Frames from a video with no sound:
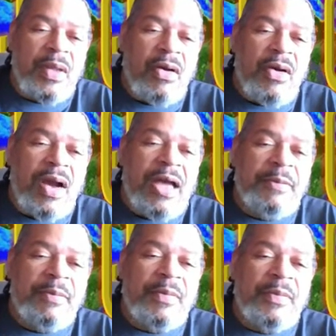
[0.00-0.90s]
All
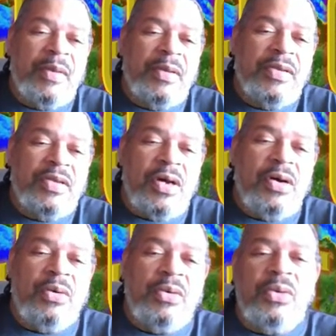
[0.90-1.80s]
right?
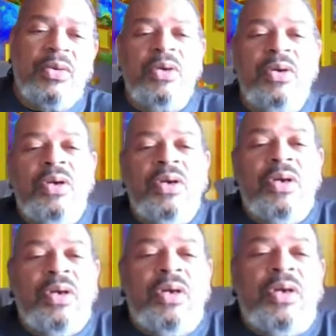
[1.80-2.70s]
So,
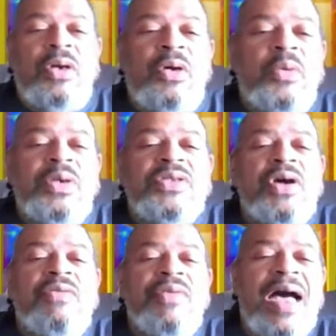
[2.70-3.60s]
we
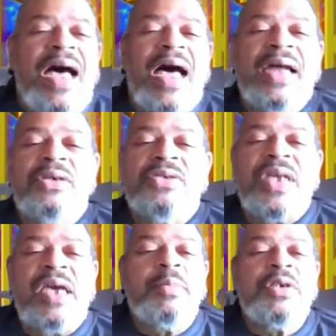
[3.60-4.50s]
serve a God
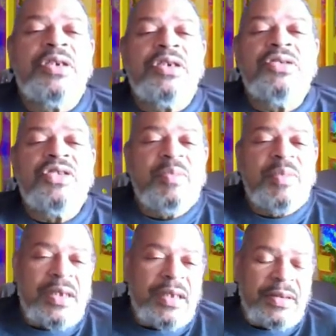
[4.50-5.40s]
who's able to do some
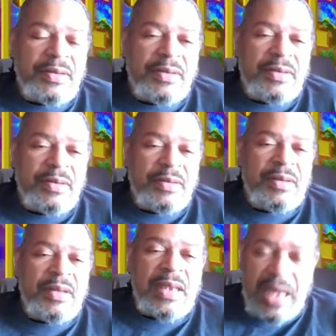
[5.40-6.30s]
things.
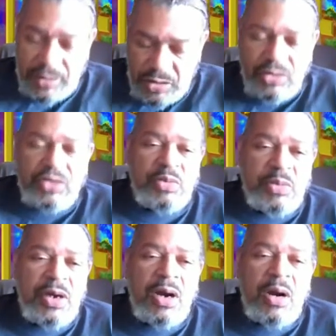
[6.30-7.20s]
That's whose
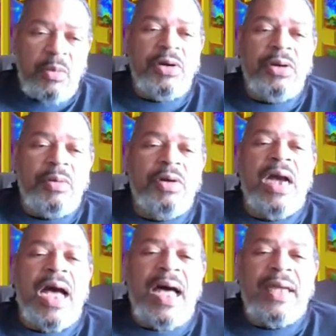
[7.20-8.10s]
we are. We're, we're
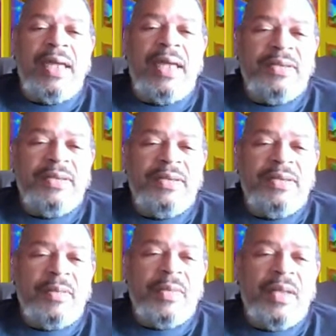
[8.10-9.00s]
God's.
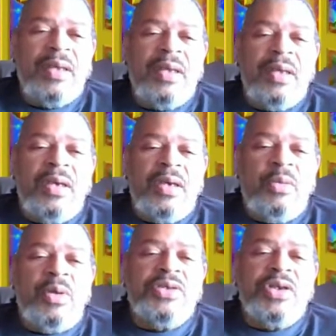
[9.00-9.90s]

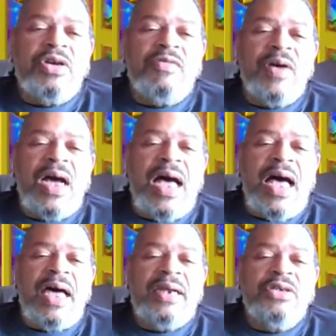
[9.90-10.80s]
We serve a
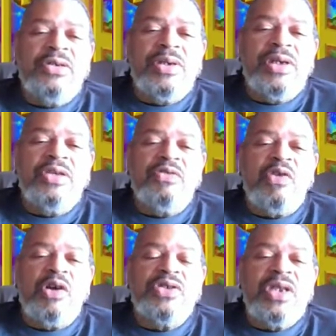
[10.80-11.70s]
God who is,
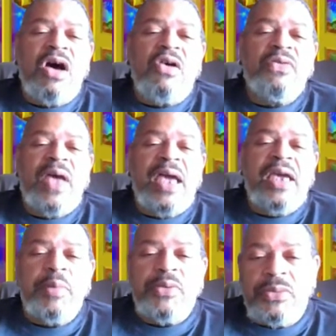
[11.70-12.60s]
first off,
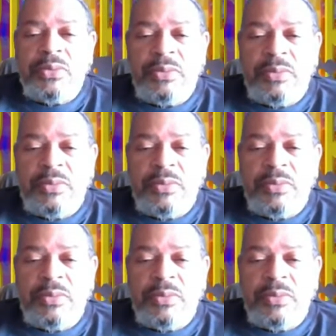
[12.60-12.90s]
able.